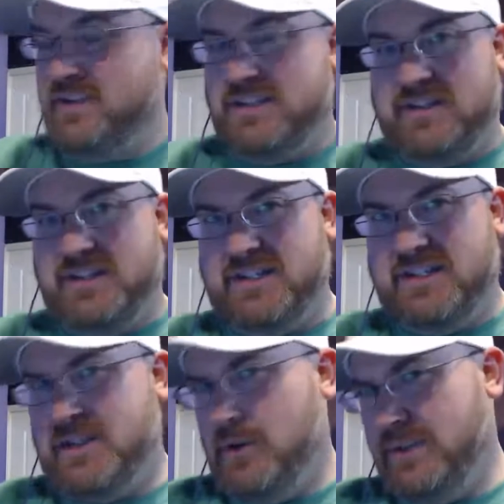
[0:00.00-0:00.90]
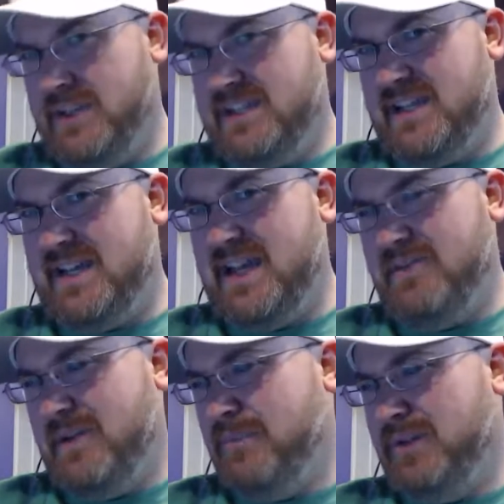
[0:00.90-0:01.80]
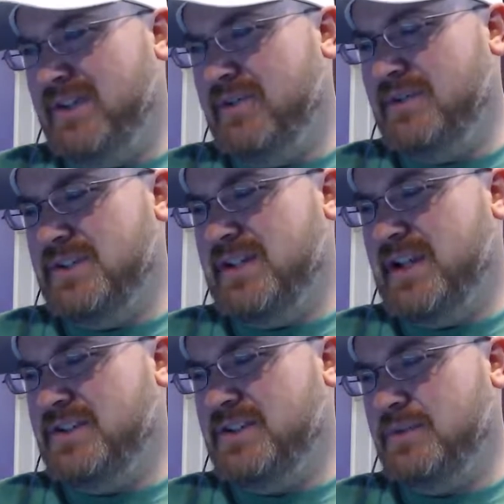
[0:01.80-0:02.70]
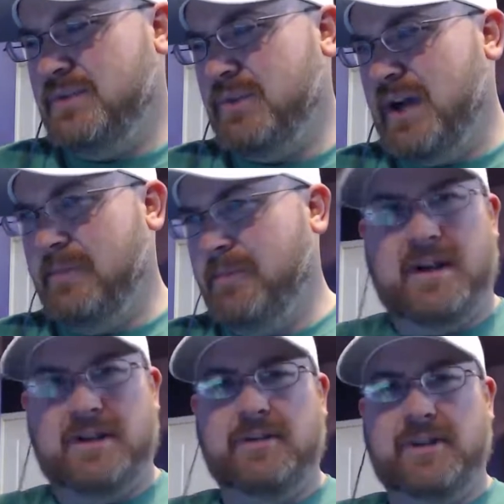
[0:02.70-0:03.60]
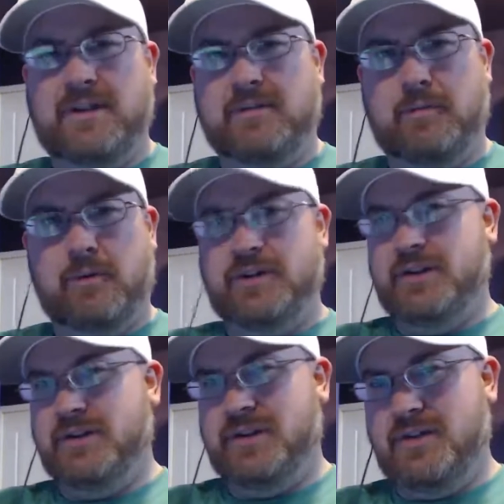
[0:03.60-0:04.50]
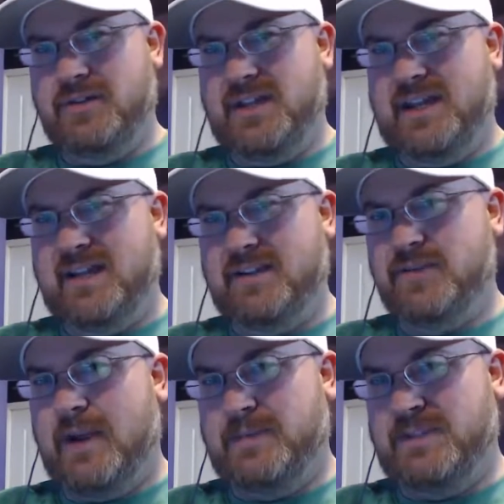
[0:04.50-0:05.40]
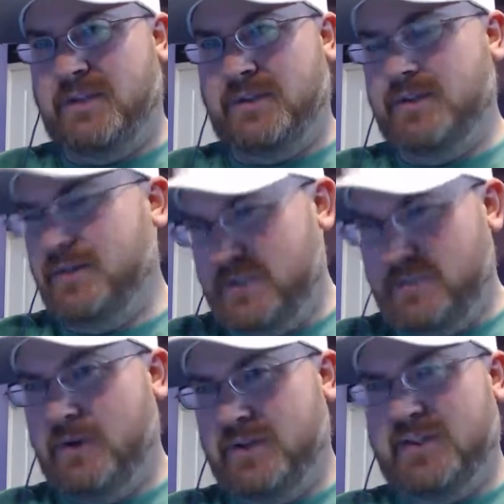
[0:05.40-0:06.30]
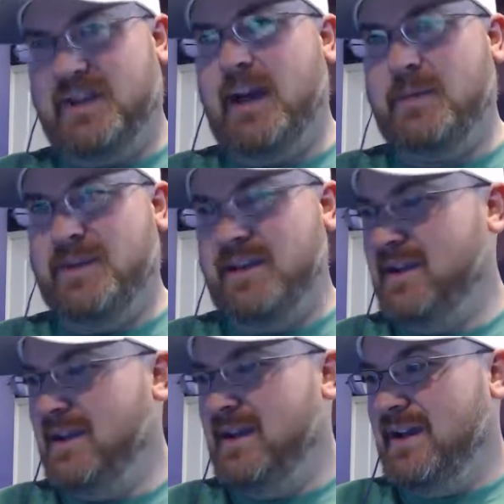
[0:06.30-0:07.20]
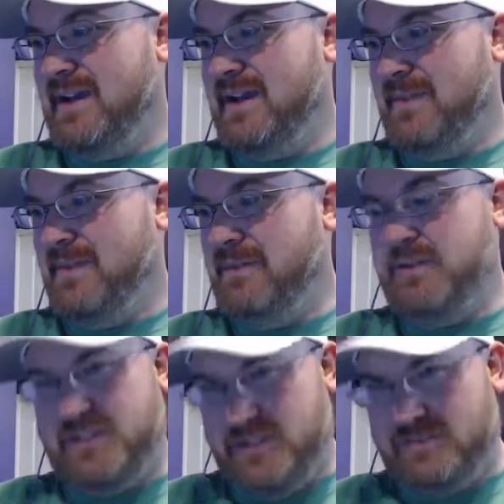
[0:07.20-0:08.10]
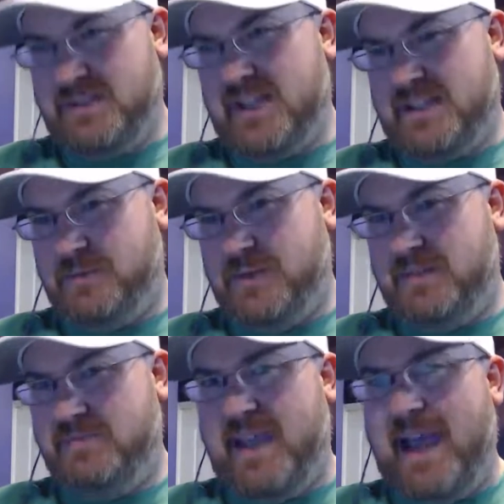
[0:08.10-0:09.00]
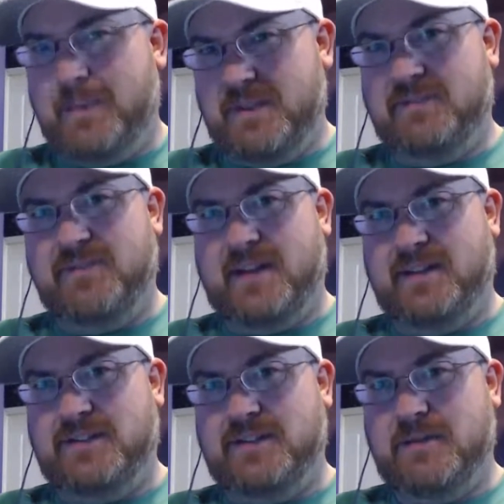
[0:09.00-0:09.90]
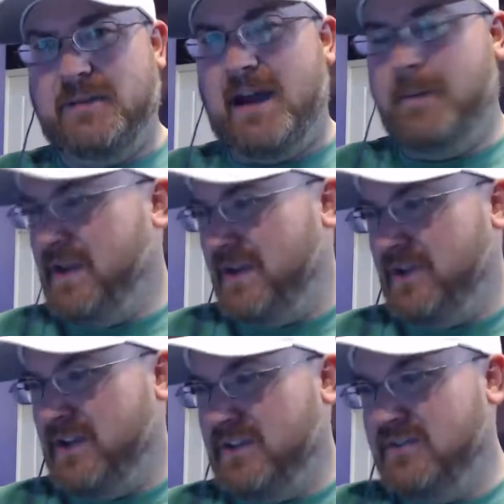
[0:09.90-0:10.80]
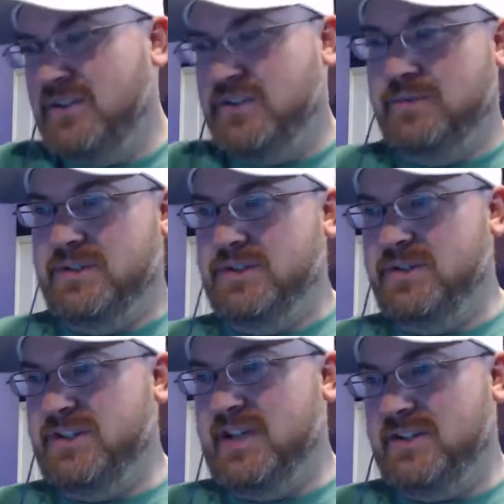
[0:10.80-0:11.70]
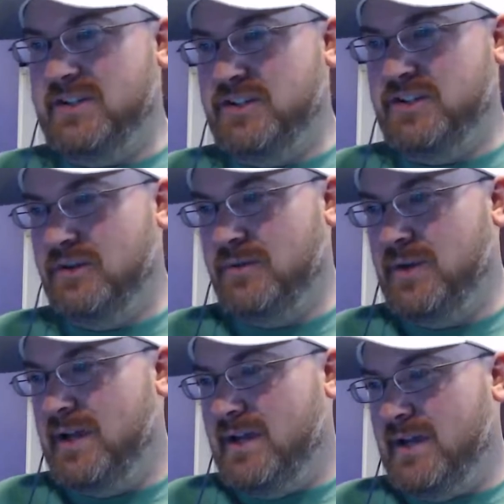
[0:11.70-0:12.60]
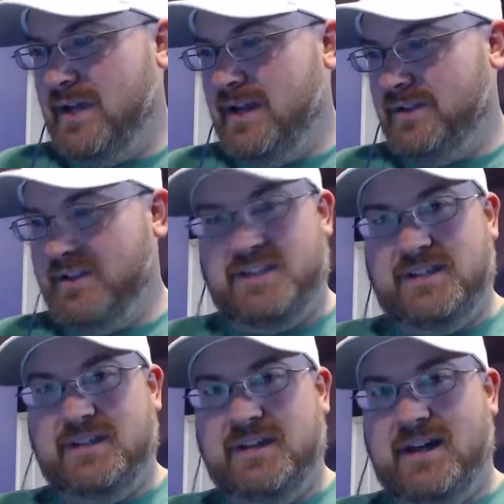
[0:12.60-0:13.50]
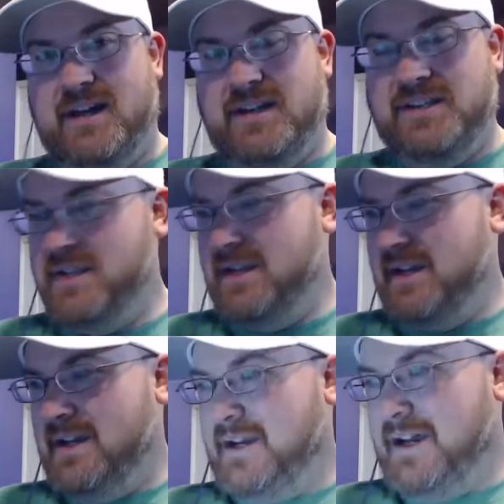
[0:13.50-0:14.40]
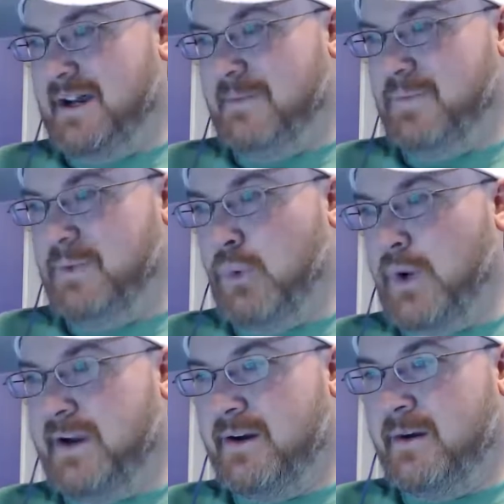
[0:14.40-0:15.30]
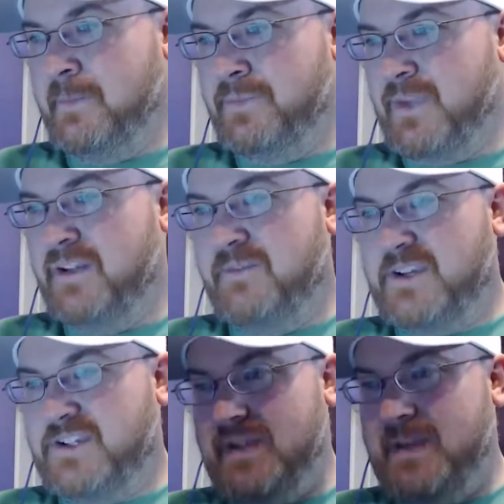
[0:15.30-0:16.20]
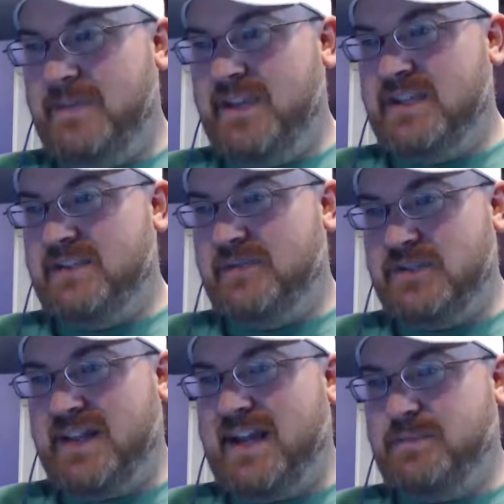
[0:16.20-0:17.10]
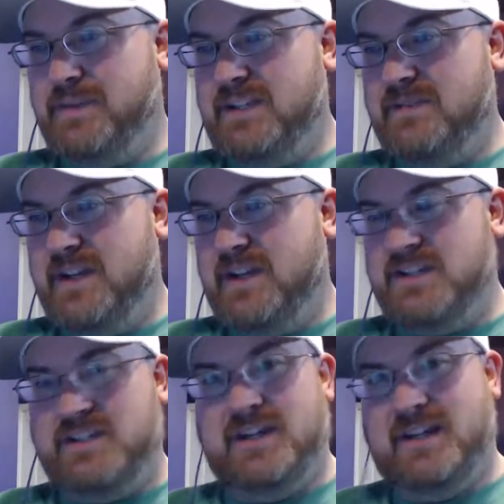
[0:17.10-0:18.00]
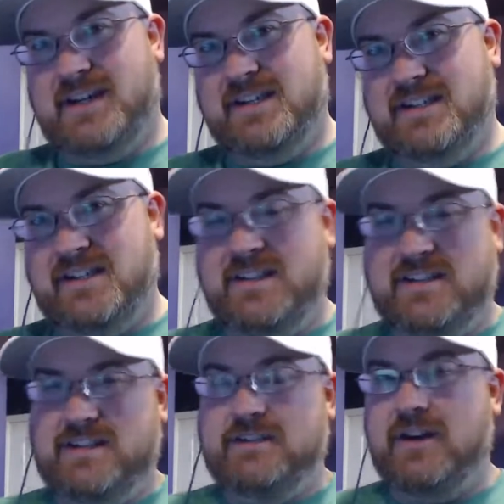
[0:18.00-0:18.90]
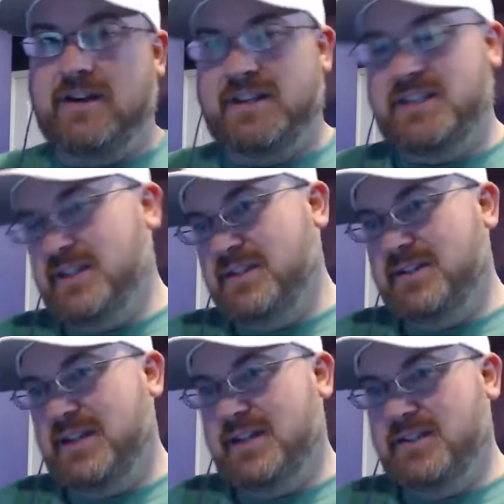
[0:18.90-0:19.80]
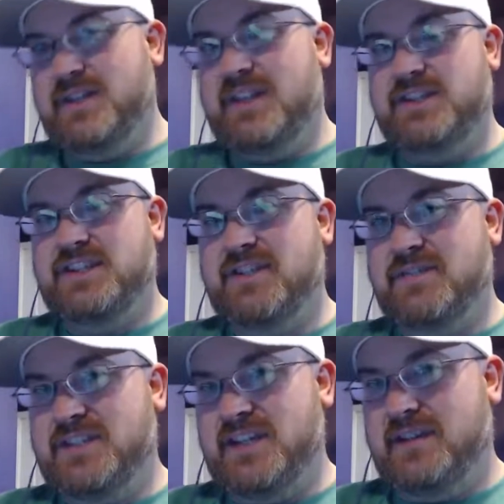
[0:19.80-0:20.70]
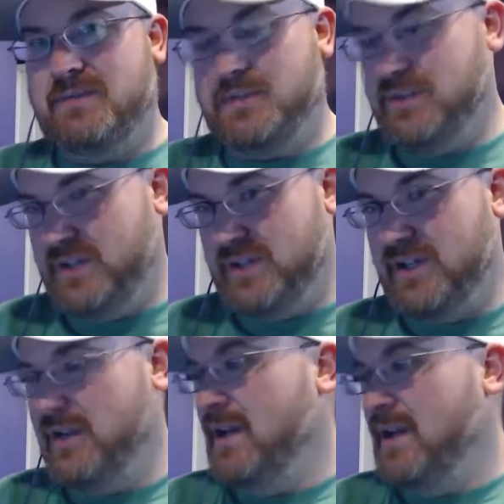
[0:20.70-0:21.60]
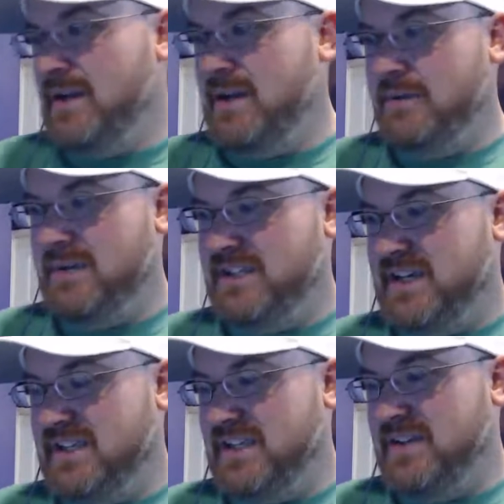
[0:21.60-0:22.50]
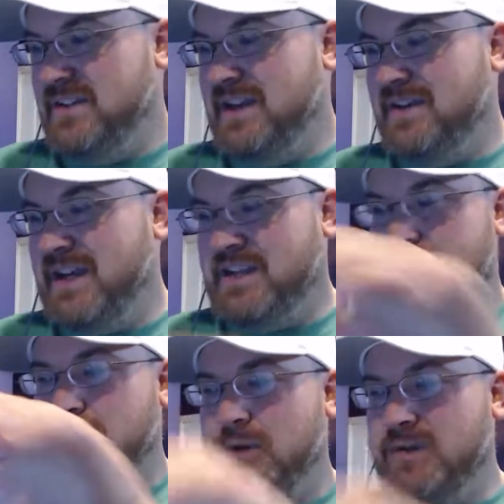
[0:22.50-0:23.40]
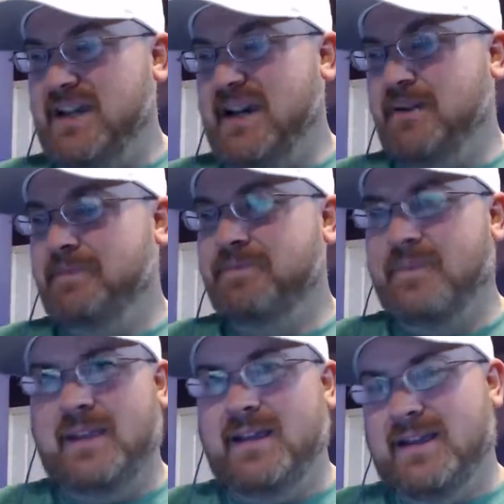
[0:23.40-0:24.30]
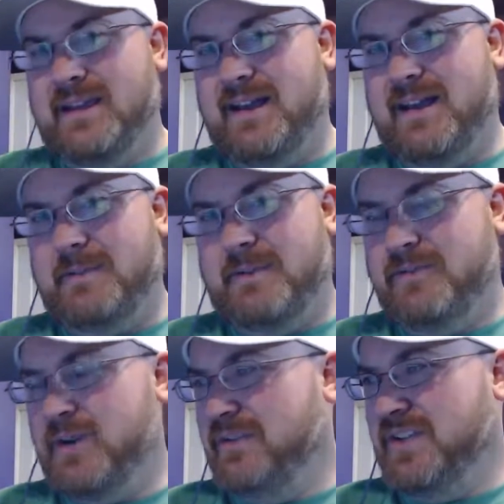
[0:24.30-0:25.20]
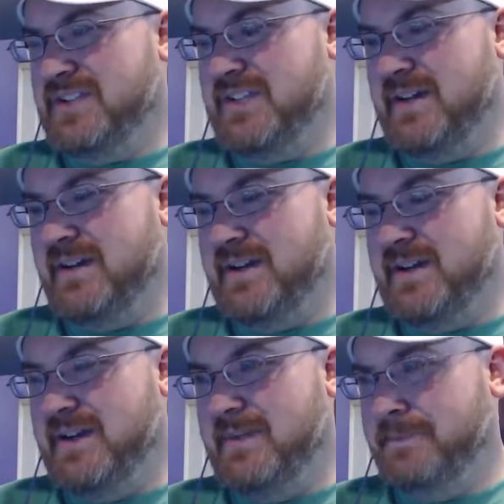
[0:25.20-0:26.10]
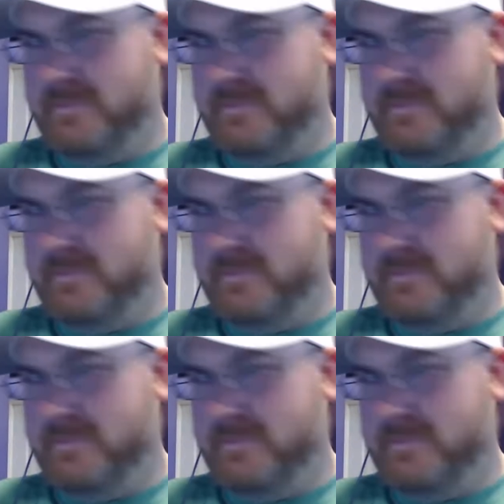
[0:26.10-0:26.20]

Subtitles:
is still listed as the only DNF. I believe it was an engine problem. I know that they reported earlier that he had a dropped cylinder and smoke in the cockpit. I would assume that that's what happened that finally took him out, but I haven't got the official results yet to show the listed cause. But Bowyer, unofficially, his first last place finish since Darlington in 2017, which is a race I attended there. He actually broke down in front of us there on